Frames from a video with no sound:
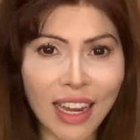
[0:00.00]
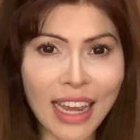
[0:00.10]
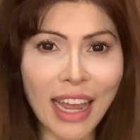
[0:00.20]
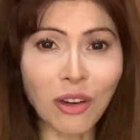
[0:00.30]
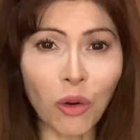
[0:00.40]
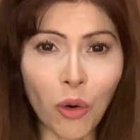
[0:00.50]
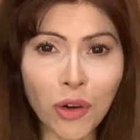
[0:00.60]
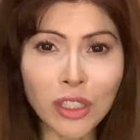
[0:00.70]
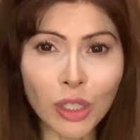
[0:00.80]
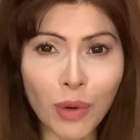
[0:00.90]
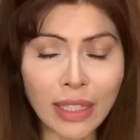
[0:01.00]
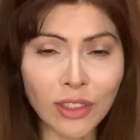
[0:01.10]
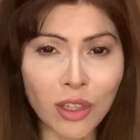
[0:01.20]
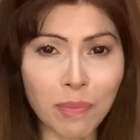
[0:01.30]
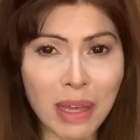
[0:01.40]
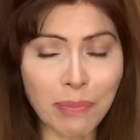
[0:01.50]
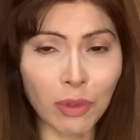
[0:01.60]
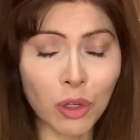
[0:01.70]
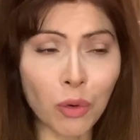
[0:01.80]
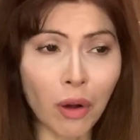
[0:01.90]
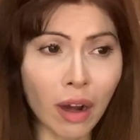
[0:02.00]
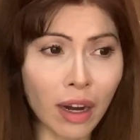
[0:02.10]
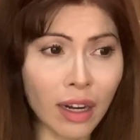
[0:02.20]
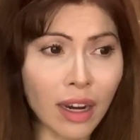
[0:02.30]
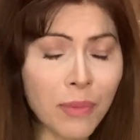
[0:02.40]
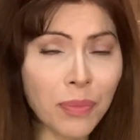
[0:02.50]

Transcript: in order to rescue the people who are